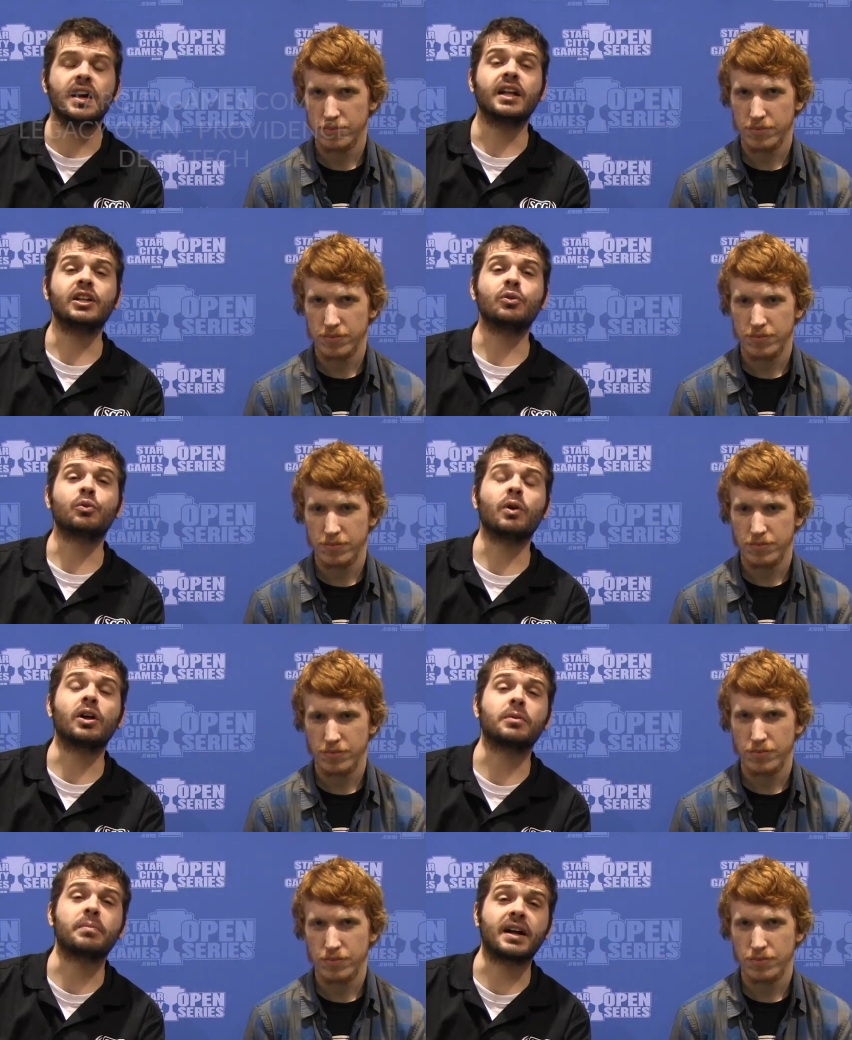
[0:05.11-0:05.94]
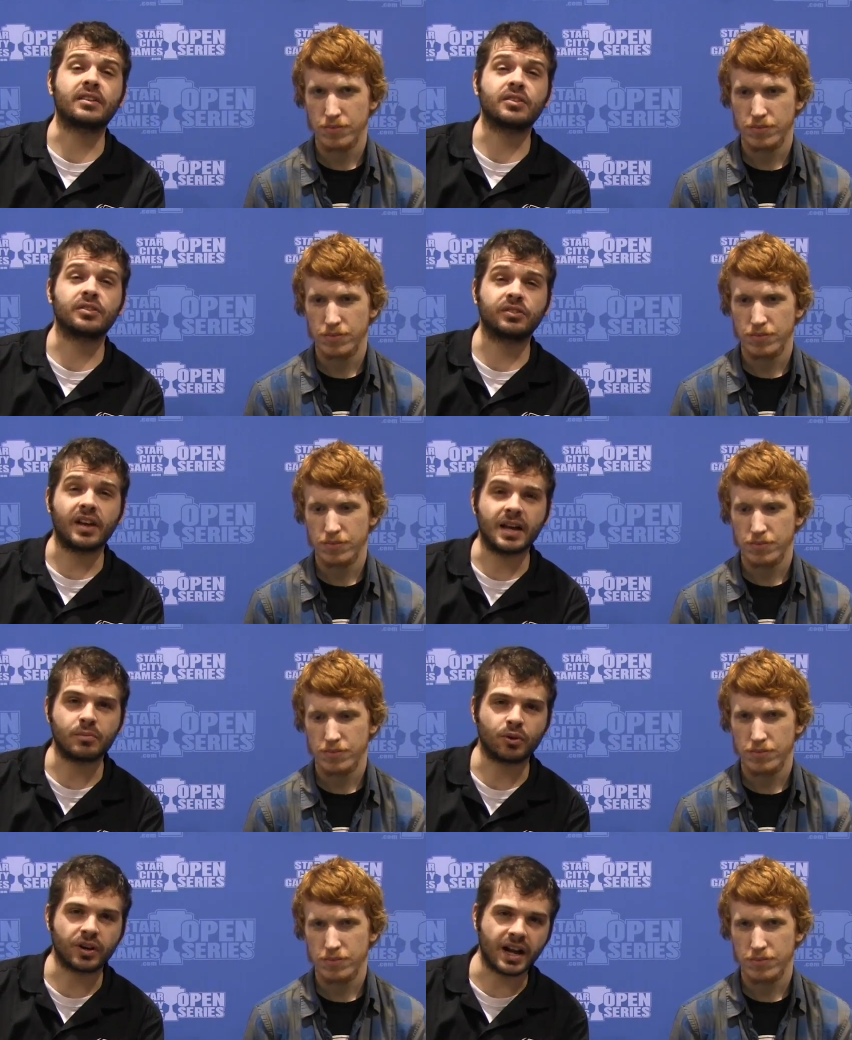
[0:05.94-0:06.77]
Speaker 1: Hello and welcome back to the
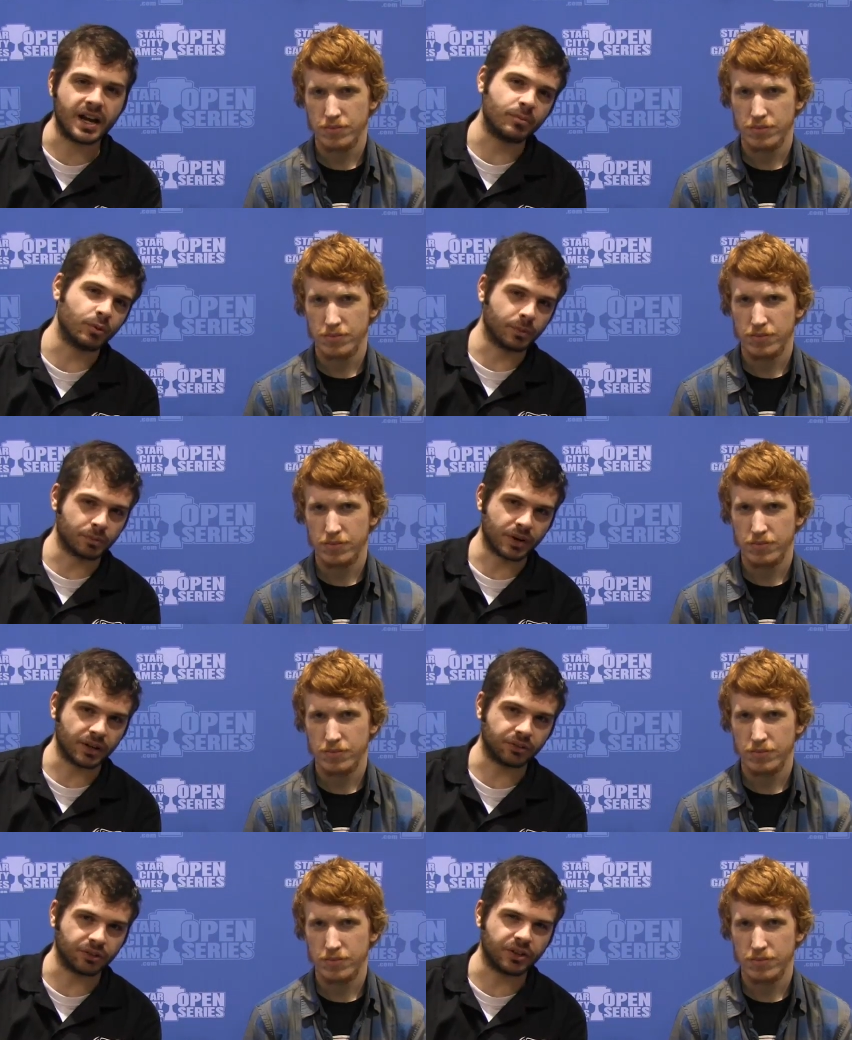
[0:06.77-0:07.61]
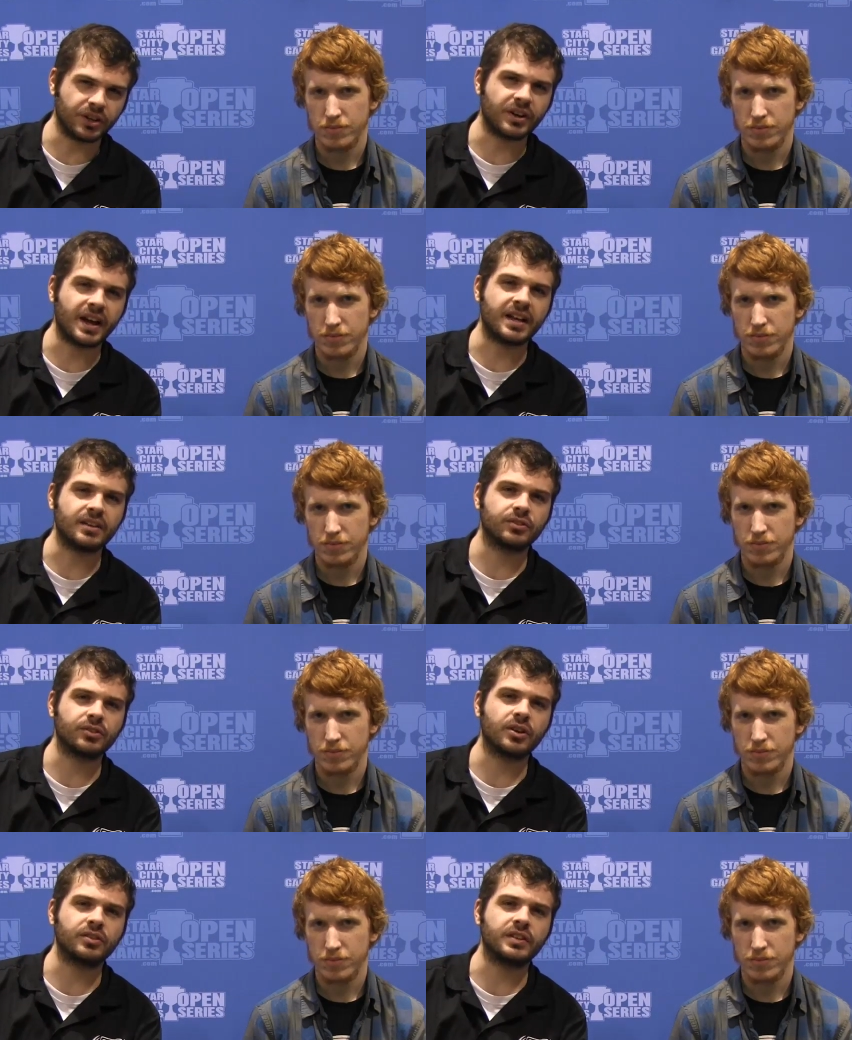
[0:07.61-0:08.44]
sideboard. I am Reuben Bresler here at
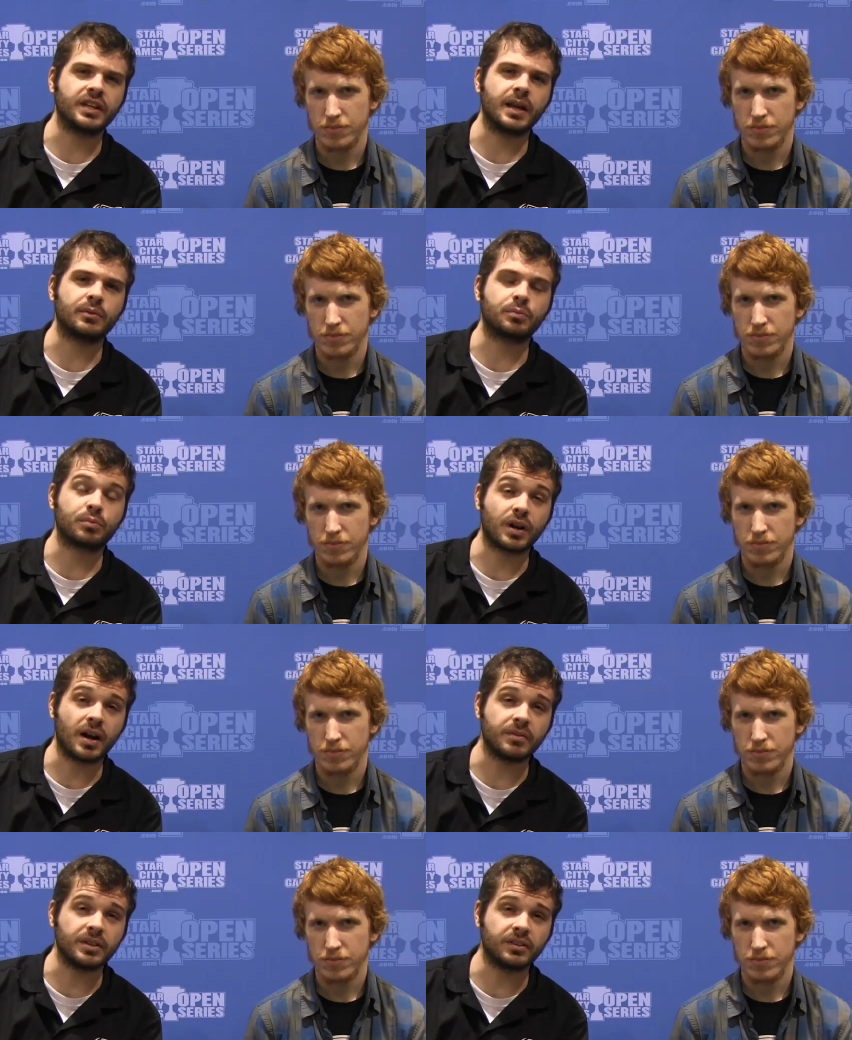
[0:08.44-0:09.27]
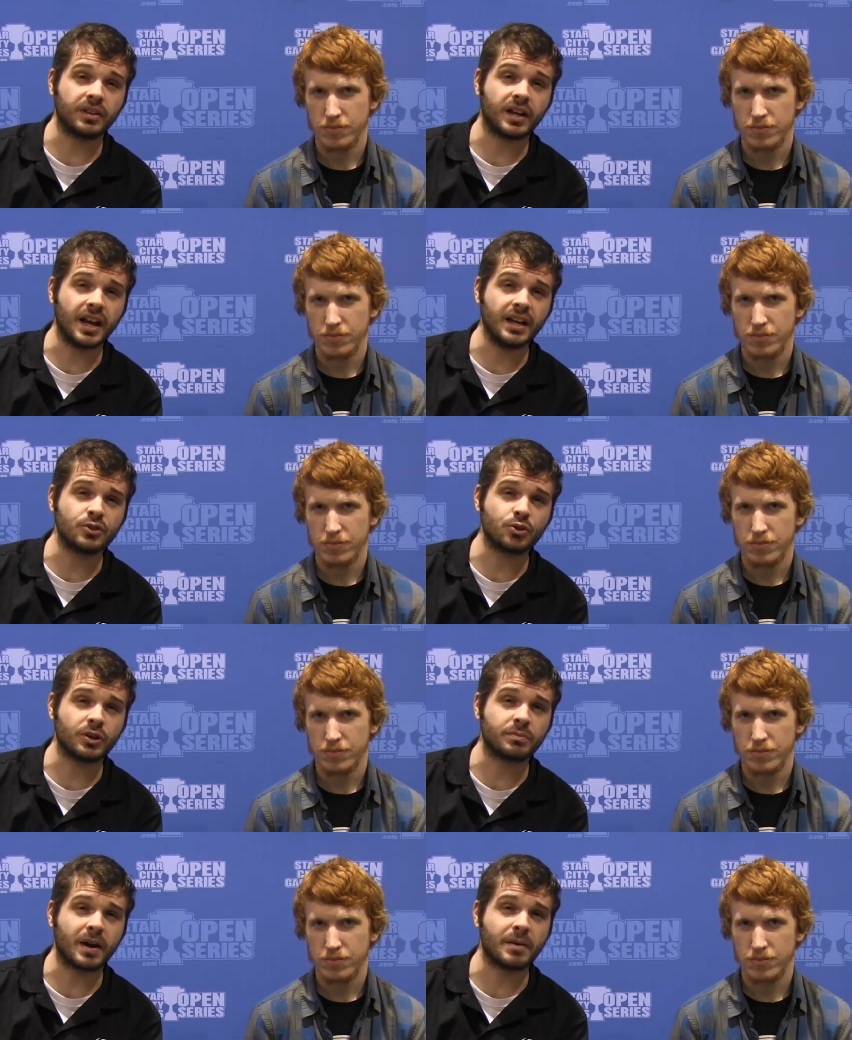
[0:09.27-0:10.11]
Star City Games Providence, and I am
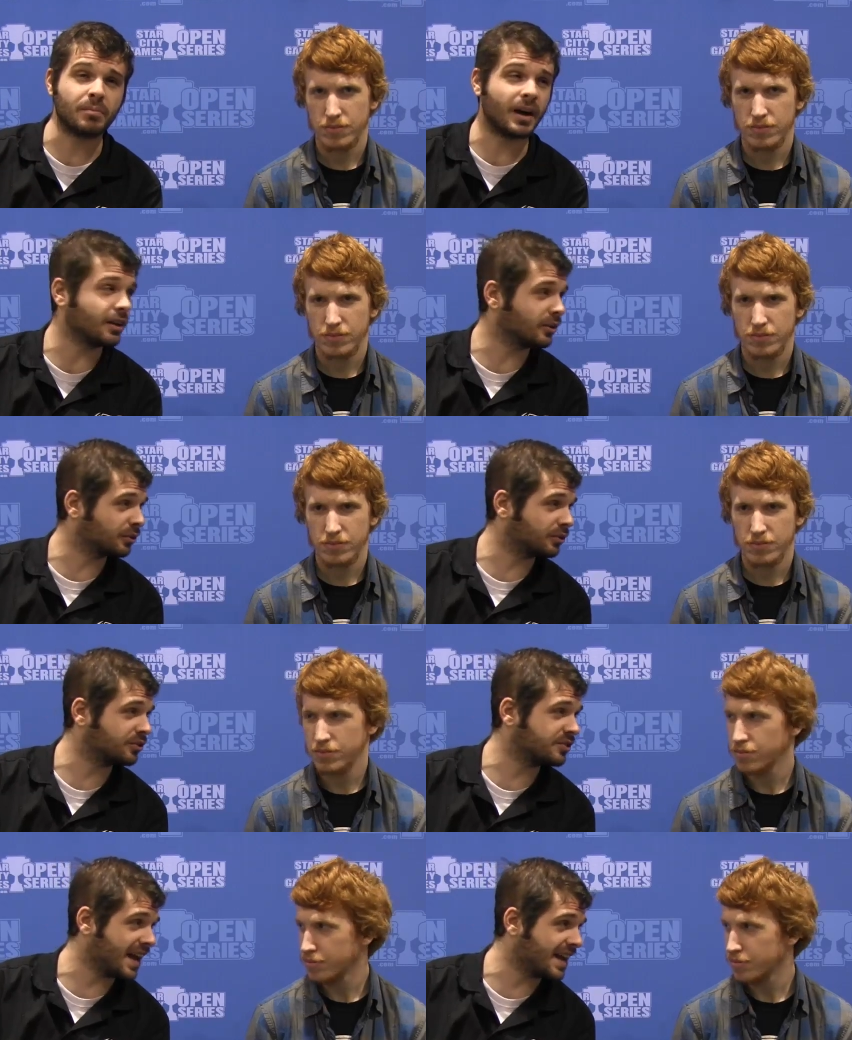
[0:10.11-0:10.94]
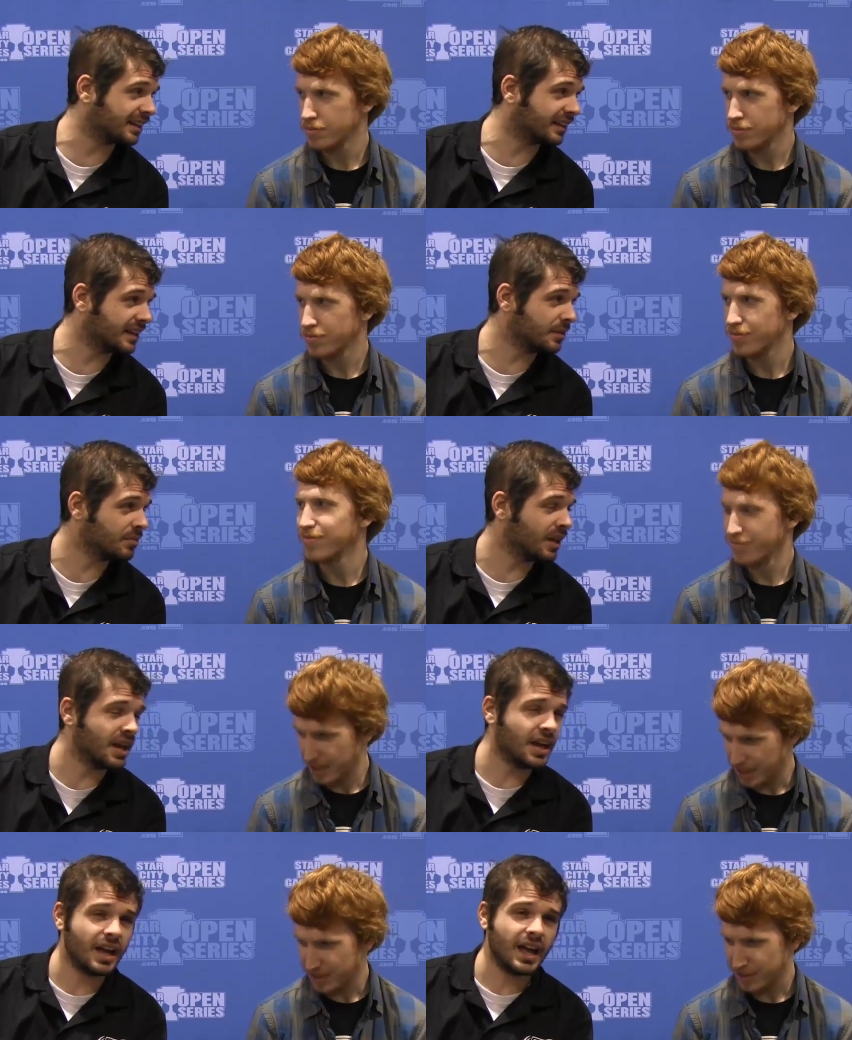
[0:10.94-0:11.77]
joined by Michael Stanley.
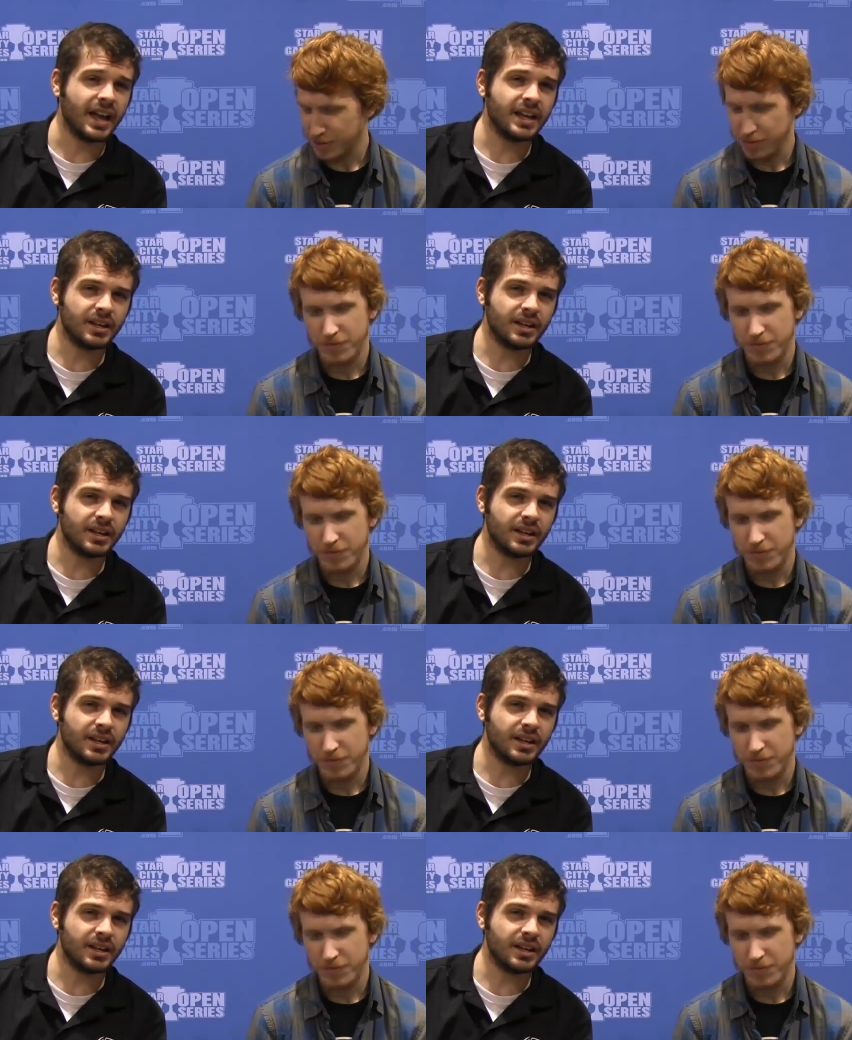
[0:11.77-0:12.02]
Yes.